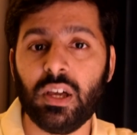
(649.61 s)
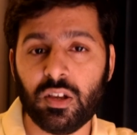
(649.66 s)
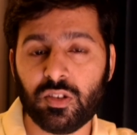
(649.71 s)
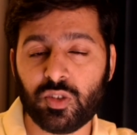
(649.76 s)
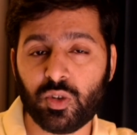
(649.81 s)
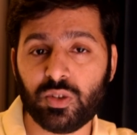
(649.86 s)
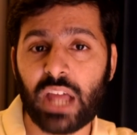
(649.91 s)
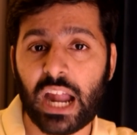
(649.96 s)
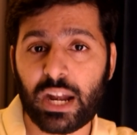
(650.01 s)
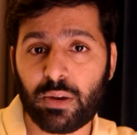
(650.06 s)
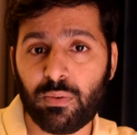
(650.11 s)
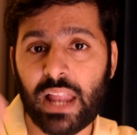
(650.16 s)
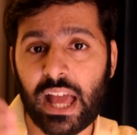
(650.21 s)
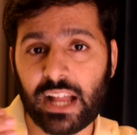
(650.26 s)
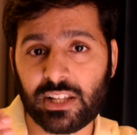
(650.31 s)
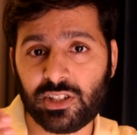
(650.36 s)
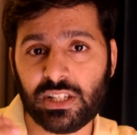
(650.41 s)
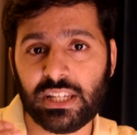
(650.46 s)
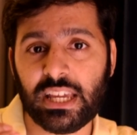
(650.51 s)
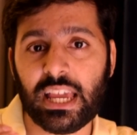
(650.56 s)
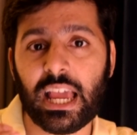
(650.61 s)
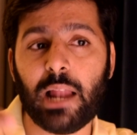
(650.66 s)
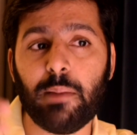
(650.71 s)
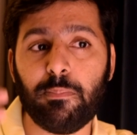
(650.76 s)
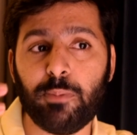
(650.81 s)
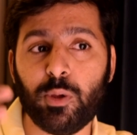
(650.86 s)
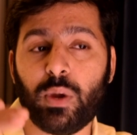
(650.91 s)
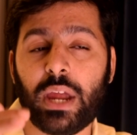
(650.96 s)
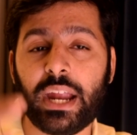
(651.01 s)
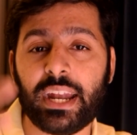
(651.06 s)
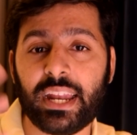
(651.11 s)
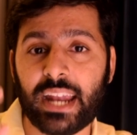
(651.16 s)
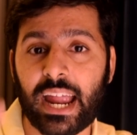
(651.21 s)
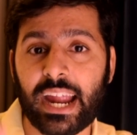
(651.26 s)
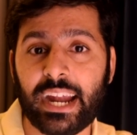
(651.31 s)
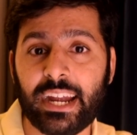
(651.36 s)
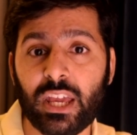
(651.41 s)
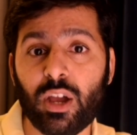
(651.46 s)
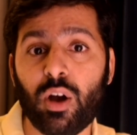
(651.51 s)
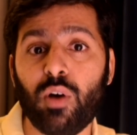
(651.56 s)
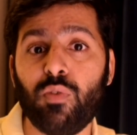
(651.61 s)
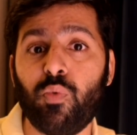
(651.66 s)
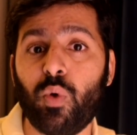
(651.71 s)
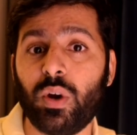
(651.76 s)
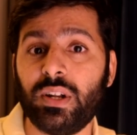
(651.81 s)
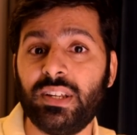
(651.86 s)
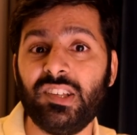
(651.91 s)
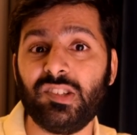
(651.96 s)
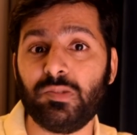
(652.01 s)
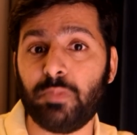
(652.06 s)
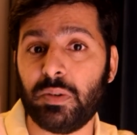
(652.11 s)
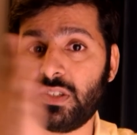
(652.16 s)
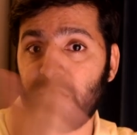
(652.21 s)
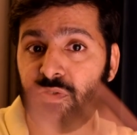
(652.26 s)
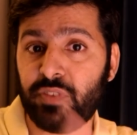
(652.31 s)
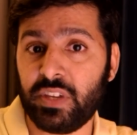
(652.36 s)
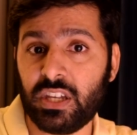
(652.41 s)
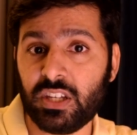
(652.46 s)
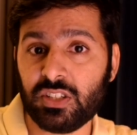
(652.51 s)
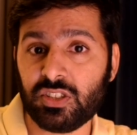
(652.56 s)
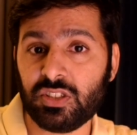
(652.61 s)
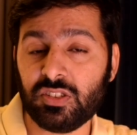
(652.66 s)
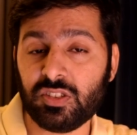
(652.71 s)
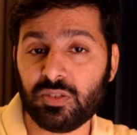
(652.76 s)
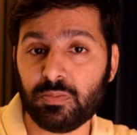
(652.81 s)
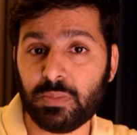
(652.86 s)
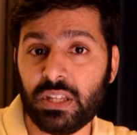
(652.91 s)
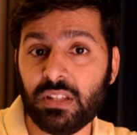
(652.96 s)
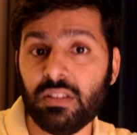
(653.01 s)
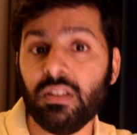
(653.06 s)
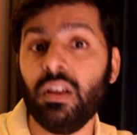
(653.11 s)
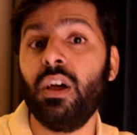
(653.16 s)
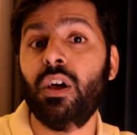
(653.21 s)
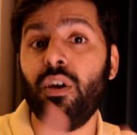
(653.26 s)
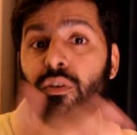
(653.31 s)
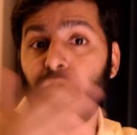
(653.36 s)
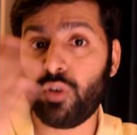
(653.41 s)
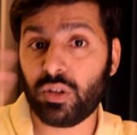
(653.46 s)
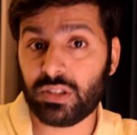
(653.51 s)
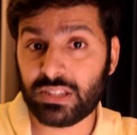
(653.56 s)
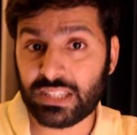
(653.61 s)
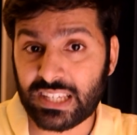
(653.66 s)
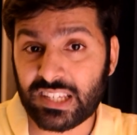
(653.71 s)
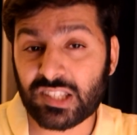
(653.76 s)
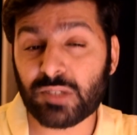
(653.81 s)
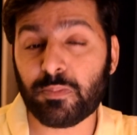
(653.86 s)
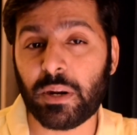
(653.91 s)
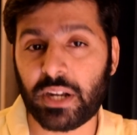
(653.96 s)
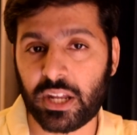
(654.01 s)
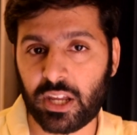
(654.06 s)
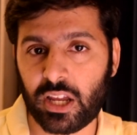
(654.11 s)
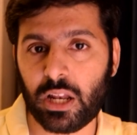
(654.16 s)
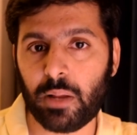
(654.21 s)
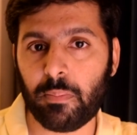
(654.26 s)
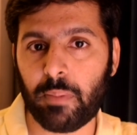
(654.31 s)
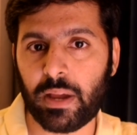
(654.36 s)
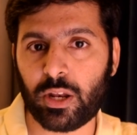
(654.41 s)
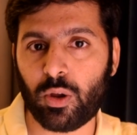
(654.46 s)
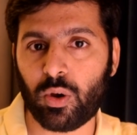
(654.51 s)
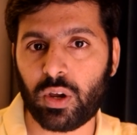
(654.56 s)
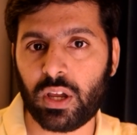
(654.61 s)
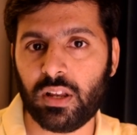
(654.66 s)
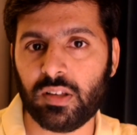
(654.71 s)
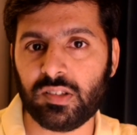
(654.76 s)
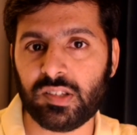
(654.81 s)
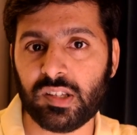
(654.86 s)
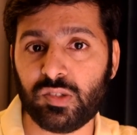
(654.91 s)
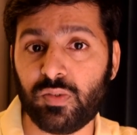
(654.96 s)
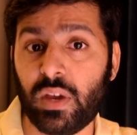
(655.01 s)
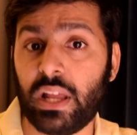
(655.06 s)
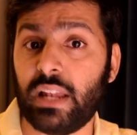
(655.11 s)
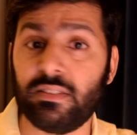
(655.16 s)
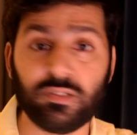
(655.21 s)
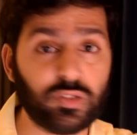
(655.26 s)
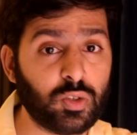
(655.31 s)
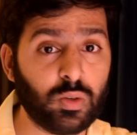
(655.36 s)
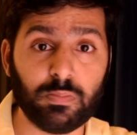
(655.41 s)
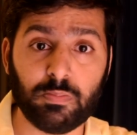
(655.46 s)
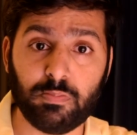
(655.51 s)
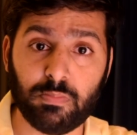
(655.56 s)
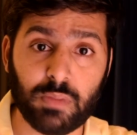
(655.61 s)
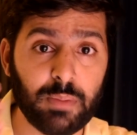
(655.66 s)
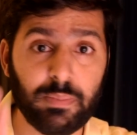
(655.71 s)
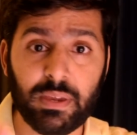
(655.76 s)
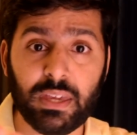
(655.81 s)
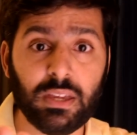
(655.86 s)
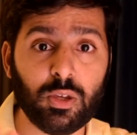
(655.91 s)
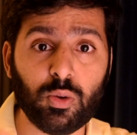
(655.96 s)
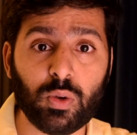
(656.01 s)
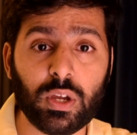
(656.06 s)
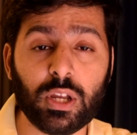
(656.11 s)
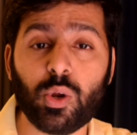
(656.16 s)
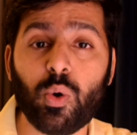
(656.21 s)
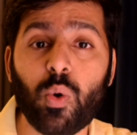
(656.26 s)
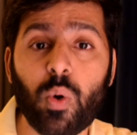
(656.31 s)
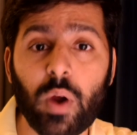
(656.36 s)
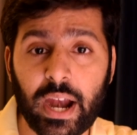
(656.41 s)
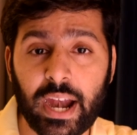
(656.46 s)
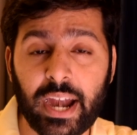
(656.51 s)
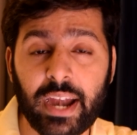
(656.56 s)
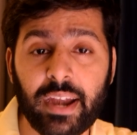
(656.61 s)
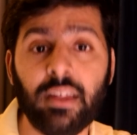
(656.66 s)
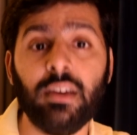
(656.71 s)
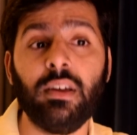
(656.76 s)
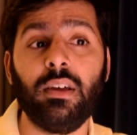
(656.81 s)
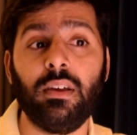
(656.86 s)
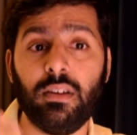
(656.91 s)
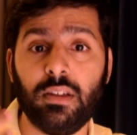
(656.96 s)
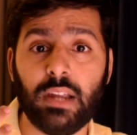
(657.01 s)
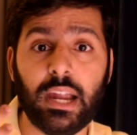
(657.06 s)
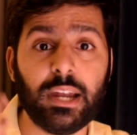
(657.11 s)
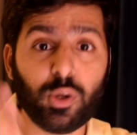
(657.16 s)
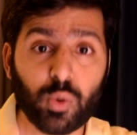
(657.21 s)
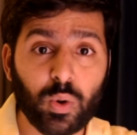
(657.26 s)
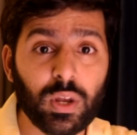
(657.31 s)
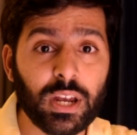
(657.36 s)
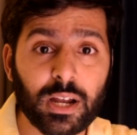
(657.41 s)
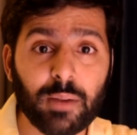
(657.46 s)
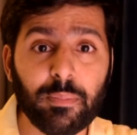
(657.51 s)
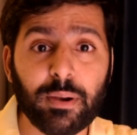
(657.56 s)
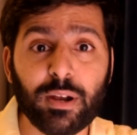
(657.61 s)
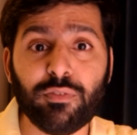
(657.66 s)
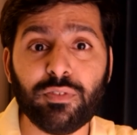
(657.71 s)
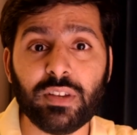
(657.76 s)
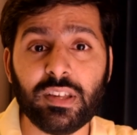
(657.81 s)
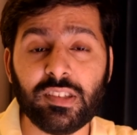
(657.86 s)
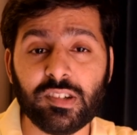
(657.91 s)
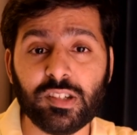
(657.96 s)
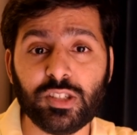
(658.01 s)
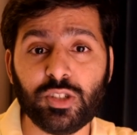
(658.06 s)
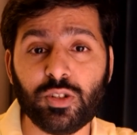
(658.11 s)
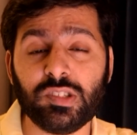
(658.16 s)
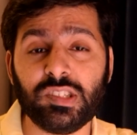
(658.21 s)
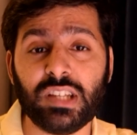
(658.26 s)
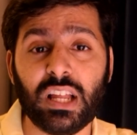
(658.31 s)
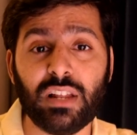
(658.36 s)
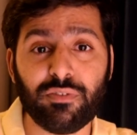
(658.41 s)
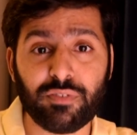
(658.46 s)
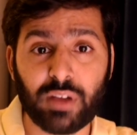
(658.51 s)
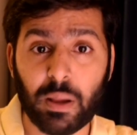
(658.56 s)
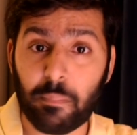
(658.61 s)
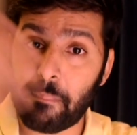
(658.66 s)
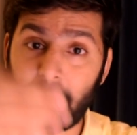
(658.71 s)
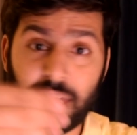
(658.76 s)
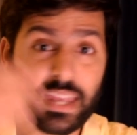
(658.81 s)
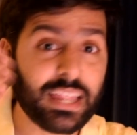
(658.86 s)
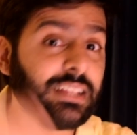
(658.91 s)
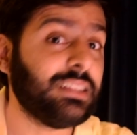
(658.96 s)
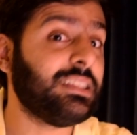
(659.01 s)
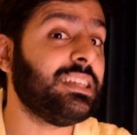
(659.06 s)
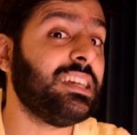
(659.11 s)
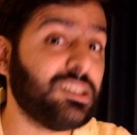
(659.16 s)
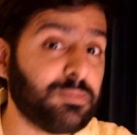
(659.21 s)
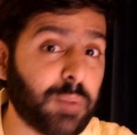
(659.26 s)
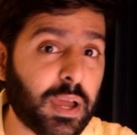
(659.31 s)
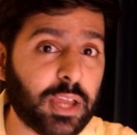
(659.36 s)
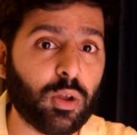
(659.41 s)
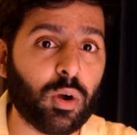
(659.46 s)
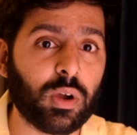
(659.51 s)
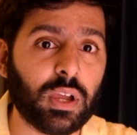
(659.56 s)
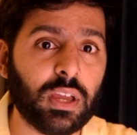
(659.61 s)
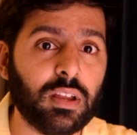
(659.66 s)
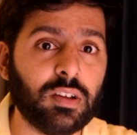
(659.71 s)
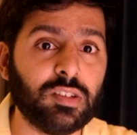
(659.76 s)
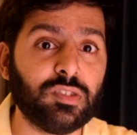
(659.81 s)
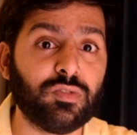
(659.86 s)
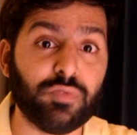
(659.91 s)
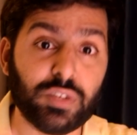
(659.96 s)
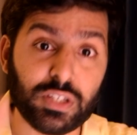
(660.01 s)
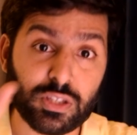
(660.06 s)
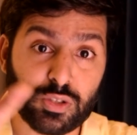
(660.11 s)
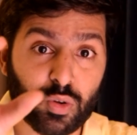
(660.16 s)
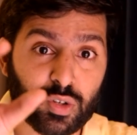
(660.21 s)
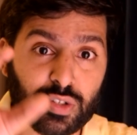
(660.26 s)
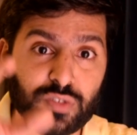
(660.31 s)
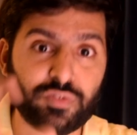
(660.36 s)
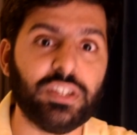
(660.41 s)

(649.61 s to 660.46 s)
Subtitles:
So that will actually help you get an idea of what these specifications mean for these particular binoculars as well. So maybe you can go ahead and do a little bit of research yourself comparing these binoculars with those